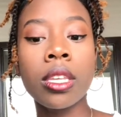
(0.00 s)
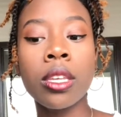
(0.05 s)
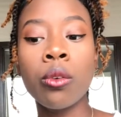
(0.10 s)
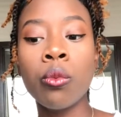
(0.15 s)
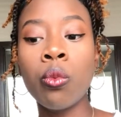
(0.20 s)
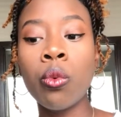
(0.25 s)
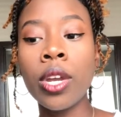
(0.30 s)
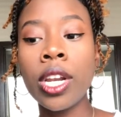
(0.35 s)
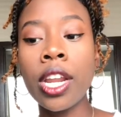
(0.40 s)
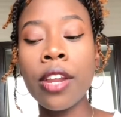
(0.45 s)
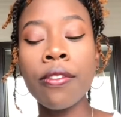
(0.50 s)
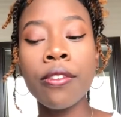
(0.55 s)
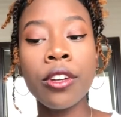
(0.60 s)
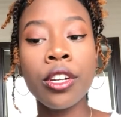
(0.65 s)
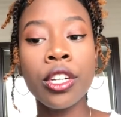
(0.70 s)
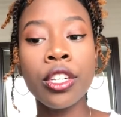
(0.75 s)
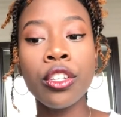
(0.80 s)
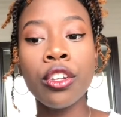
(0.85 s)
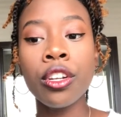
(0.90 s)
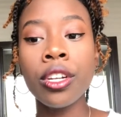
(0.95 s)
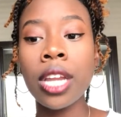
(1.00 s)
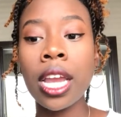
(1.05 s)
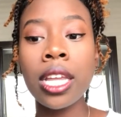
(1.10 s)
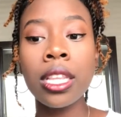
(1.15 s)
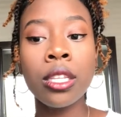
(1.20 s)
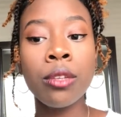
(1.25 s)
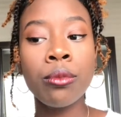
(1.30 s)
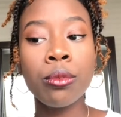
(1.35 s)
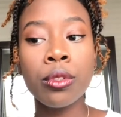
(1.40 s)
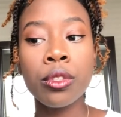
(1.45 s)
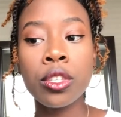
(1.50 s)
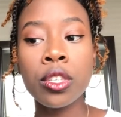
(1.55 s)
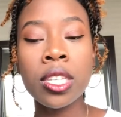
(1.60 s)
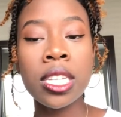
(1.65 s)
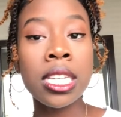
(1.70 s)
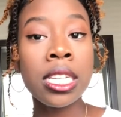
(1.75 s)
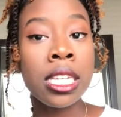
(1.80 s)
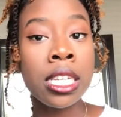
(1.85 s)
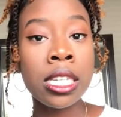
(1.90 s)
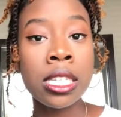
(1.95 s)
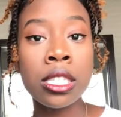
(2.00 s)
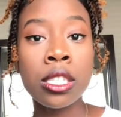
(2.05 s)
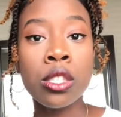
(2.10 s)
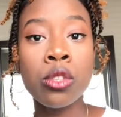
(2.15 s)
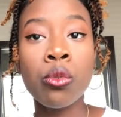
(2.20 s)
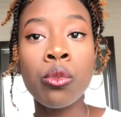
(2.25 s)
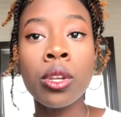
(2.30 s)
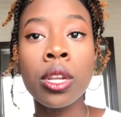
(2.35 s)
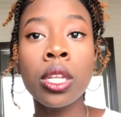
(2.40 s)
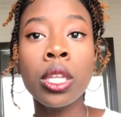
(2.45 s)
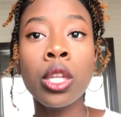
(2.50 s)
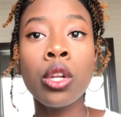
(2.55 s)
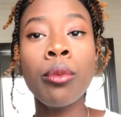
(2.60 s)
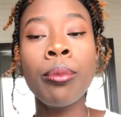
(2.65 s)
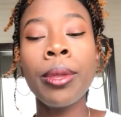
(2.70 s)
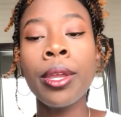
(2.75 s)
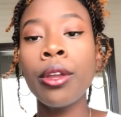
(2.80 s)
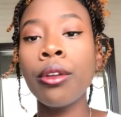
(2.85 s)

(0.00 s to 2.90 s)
Whatever your nightly routine is, do it a little bit